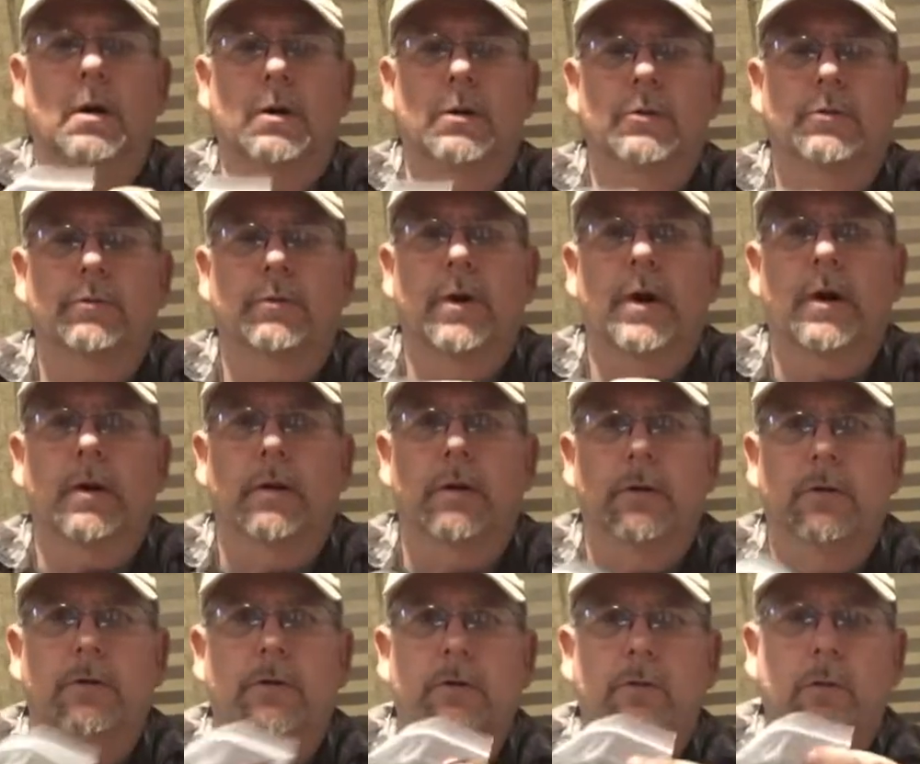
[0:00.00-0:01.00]
directly
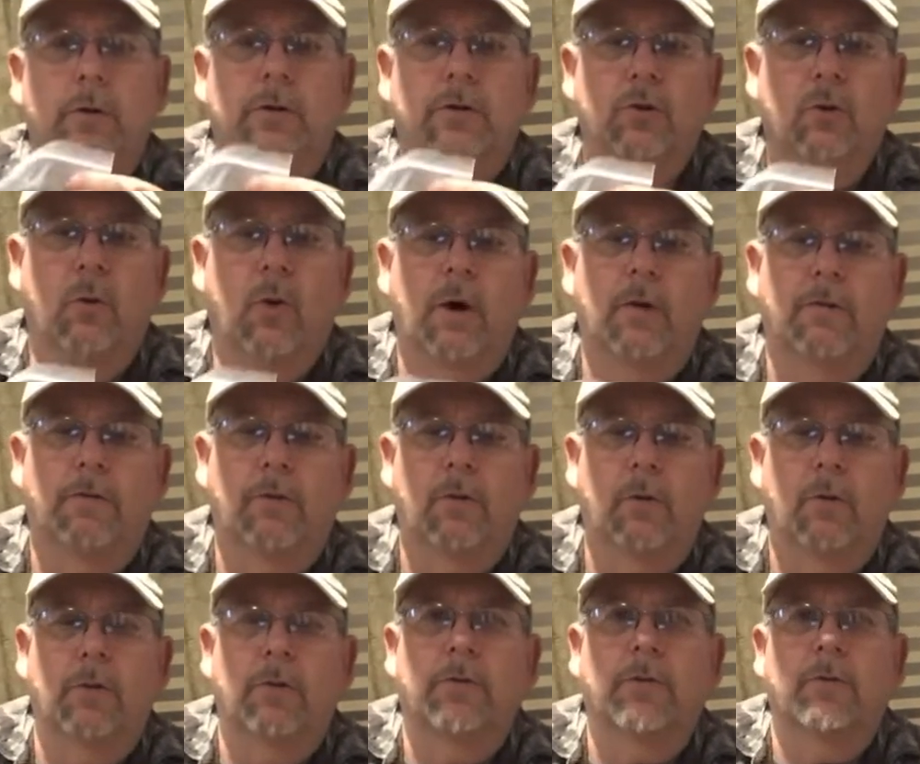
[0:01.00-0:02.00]
to a
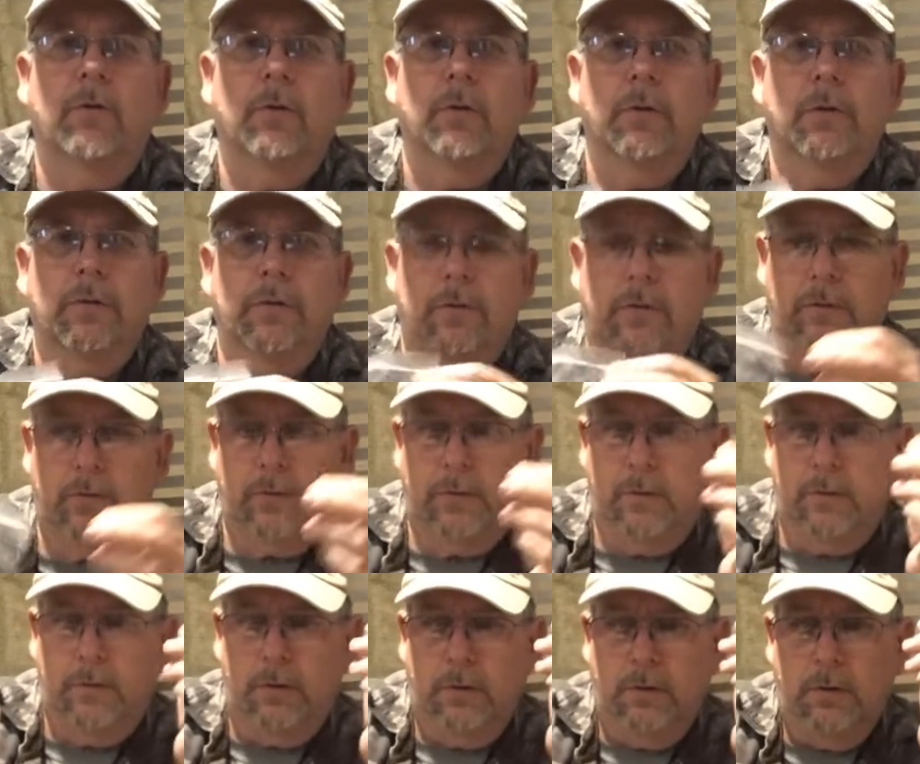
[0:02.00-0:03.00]
12-volt source,
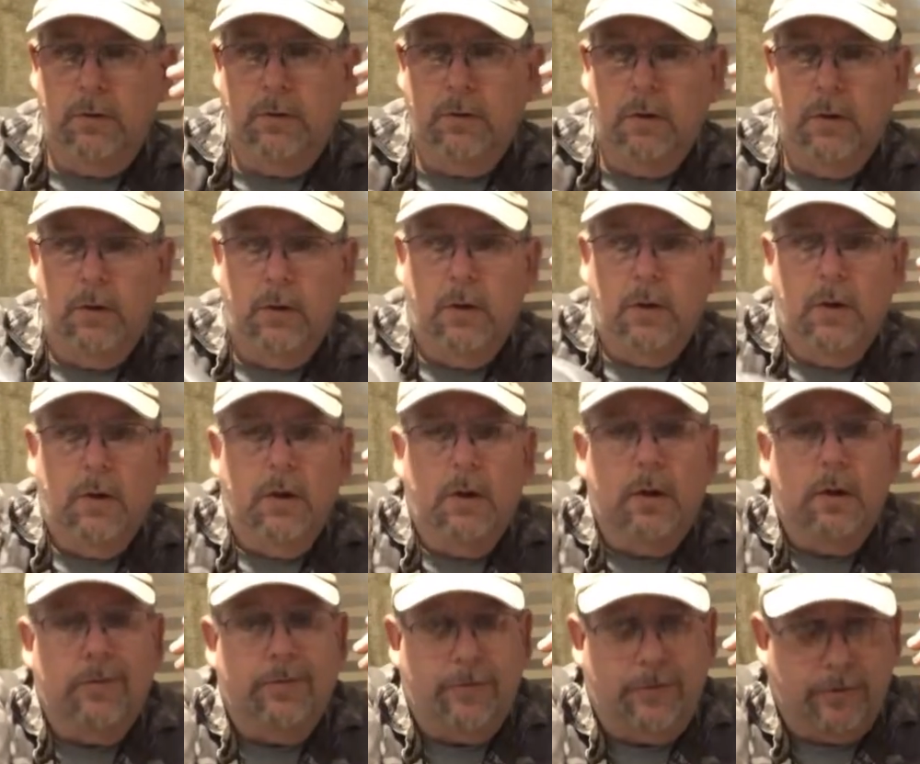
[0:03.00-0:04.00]

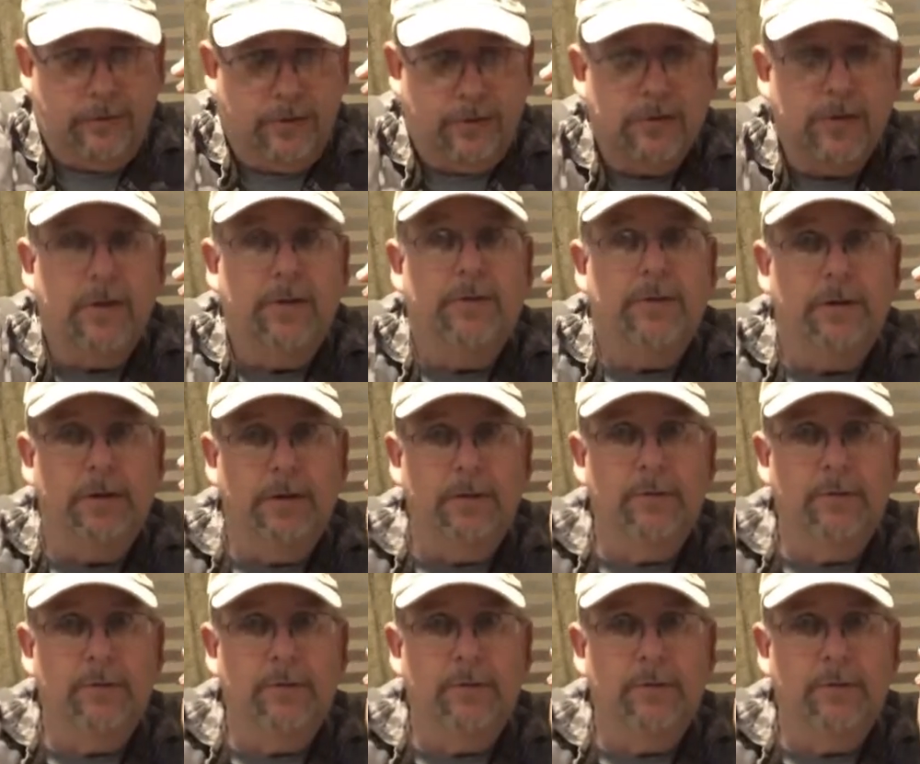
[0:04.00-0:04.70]
such as in a